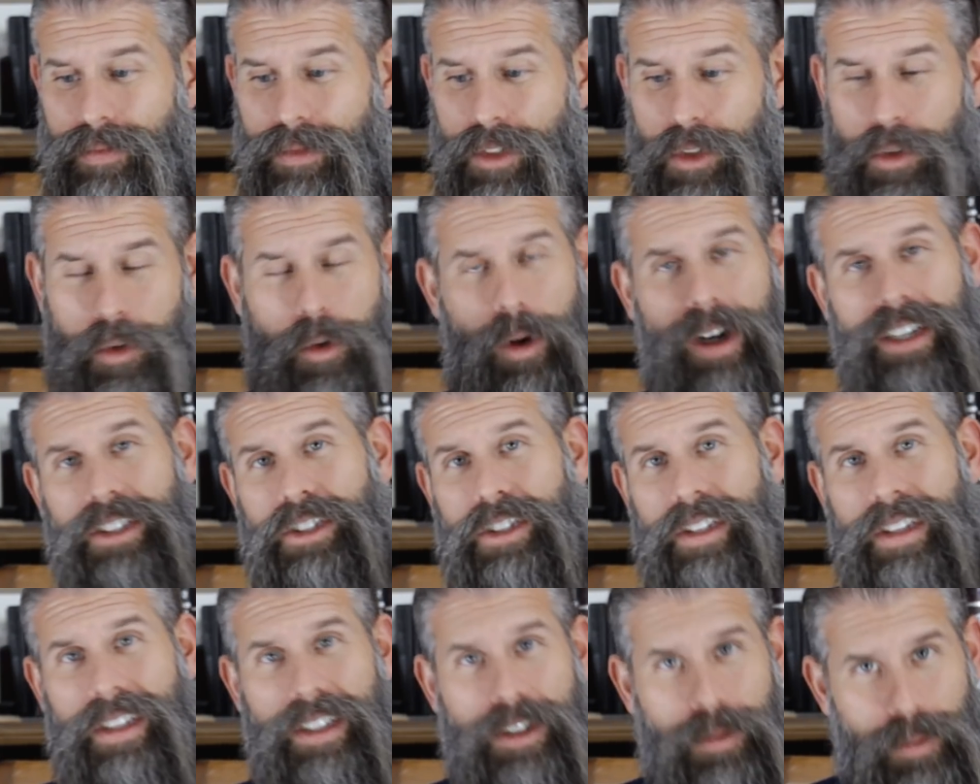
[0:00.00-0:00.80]
You
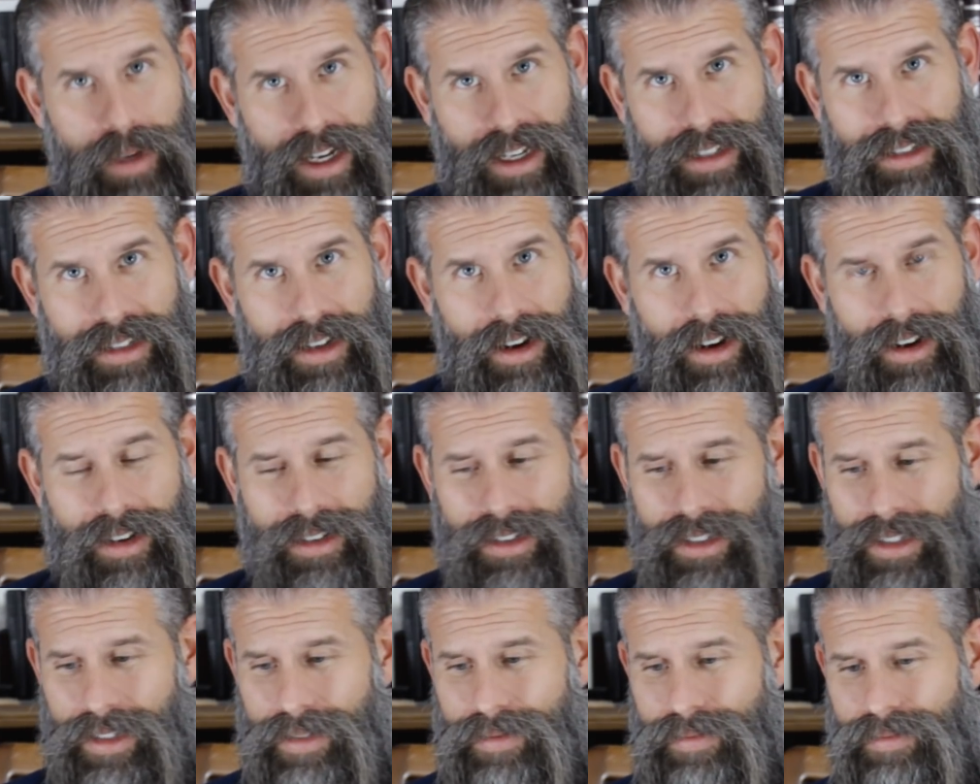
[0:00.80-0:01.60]
question this man's
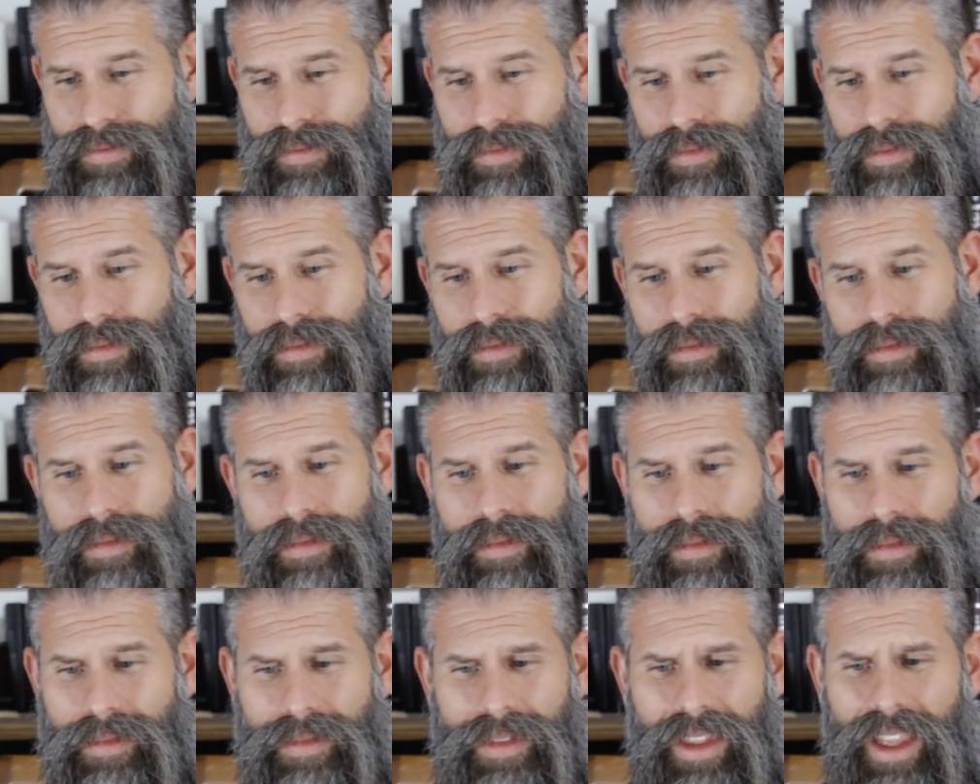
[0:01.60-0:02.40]
heart?
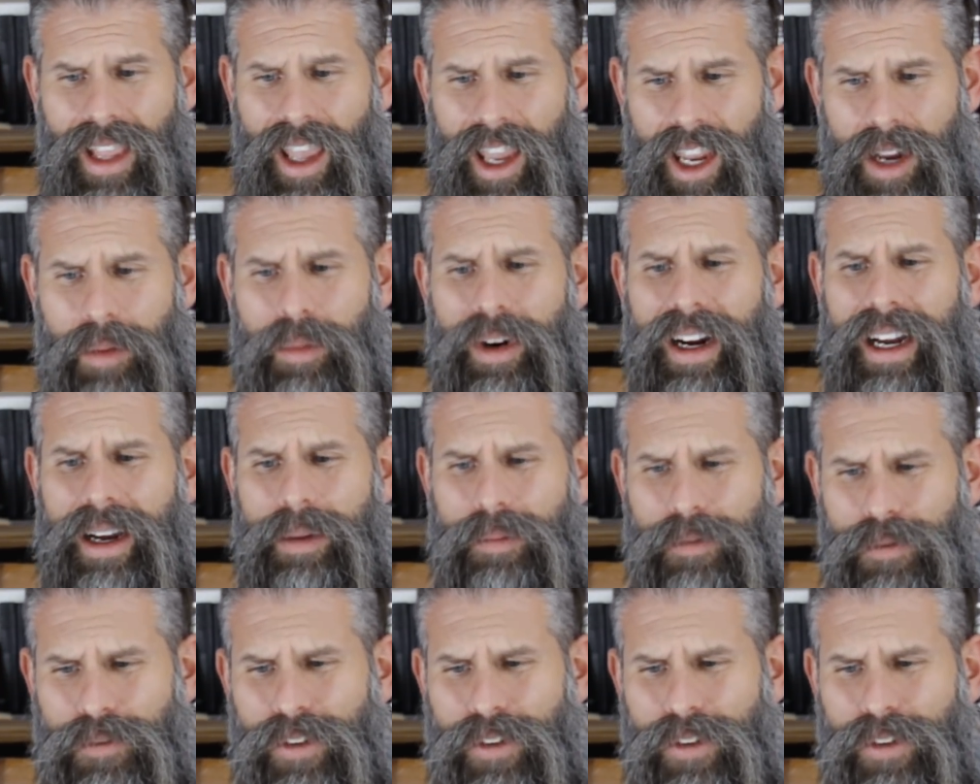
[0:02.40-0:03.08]
Abraham